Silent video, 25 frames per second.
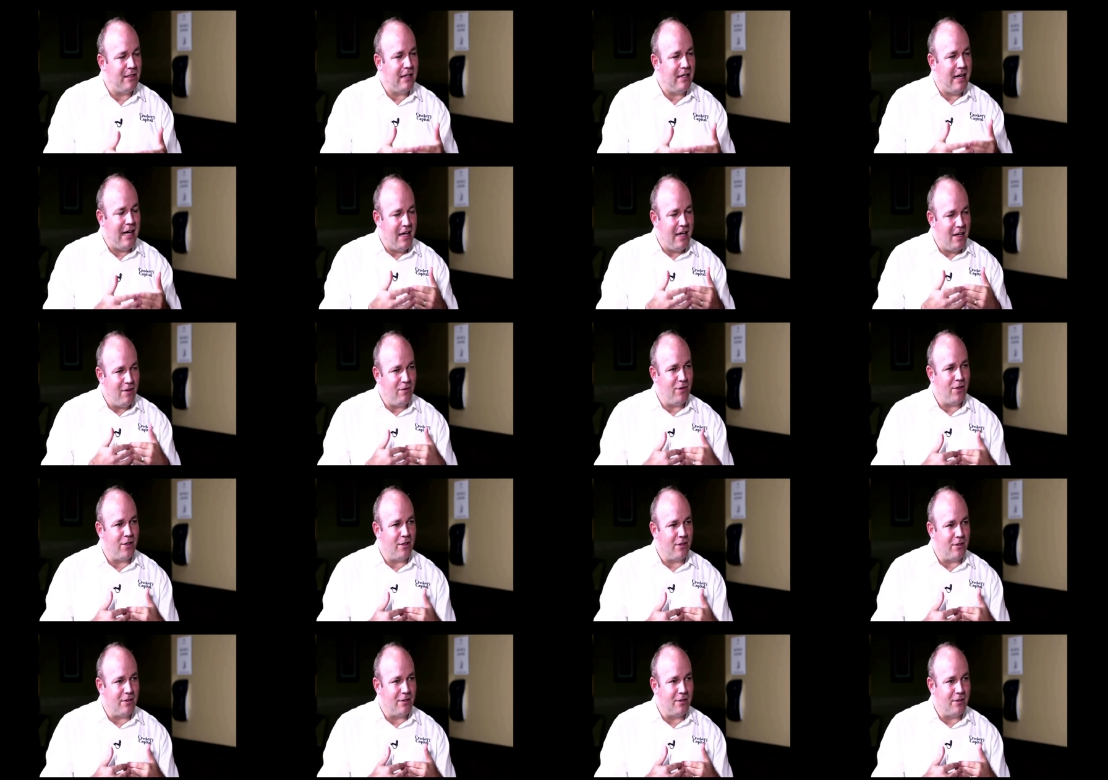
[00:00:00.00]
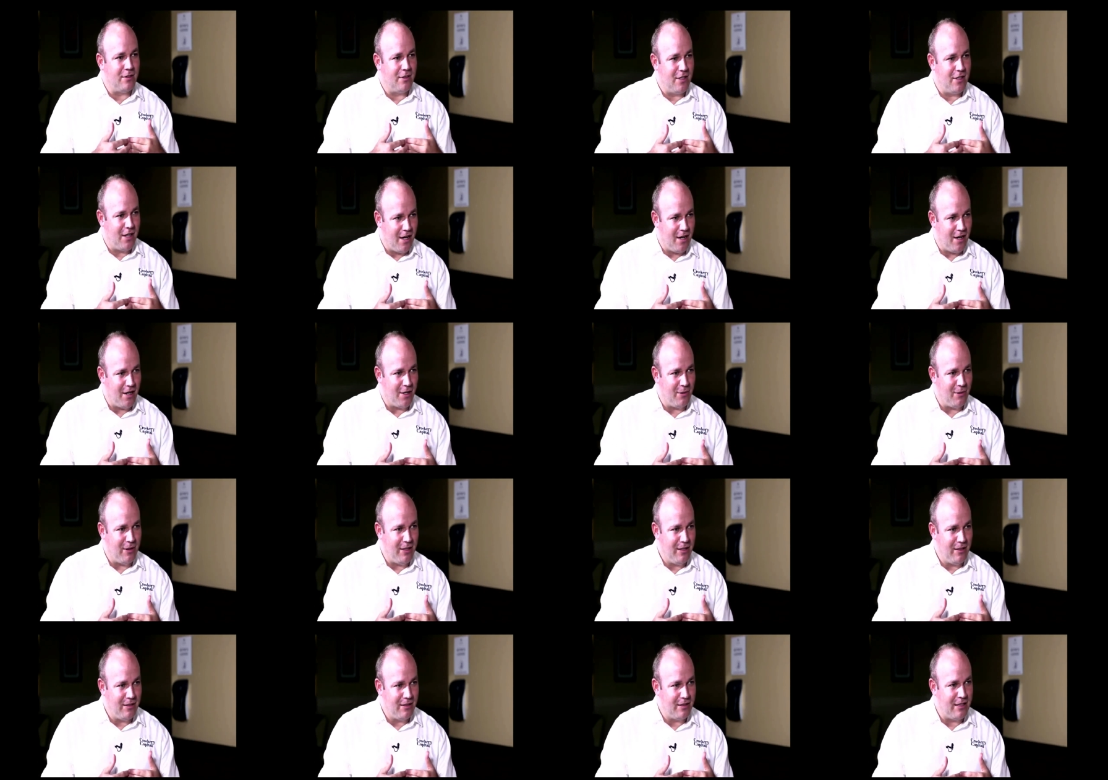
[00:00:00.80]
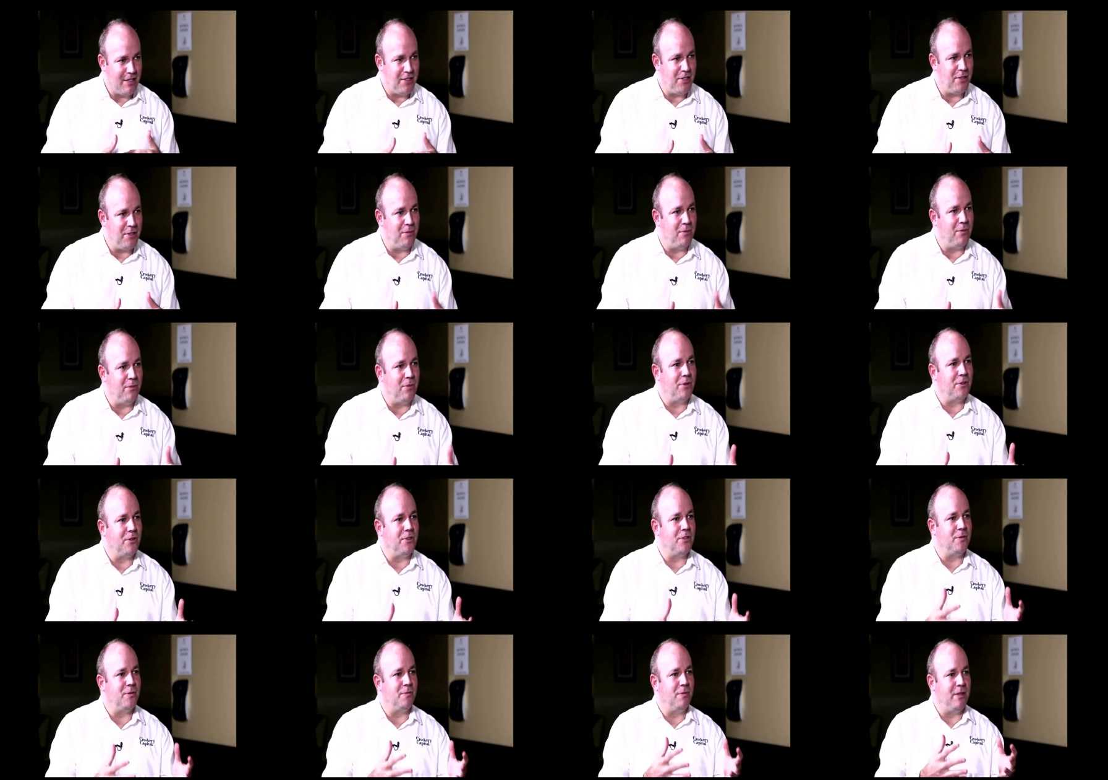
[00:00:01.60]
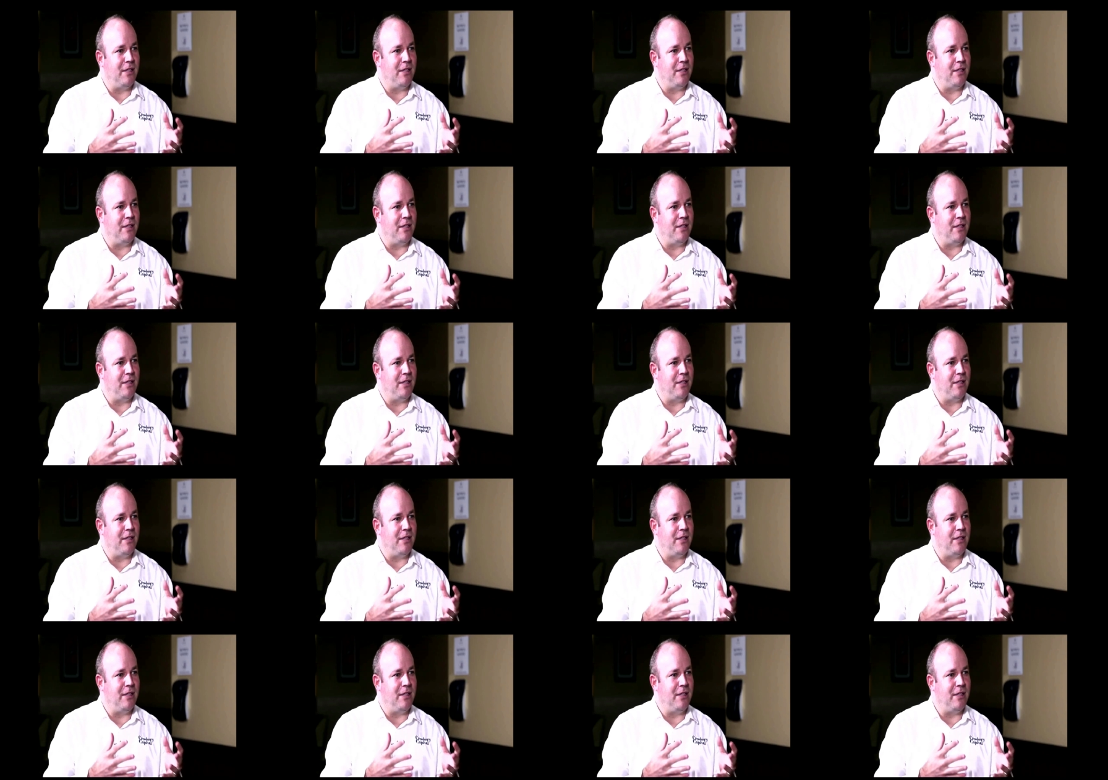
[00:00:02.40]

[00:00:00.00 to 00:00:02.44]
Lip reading: I have learned the hard way that you must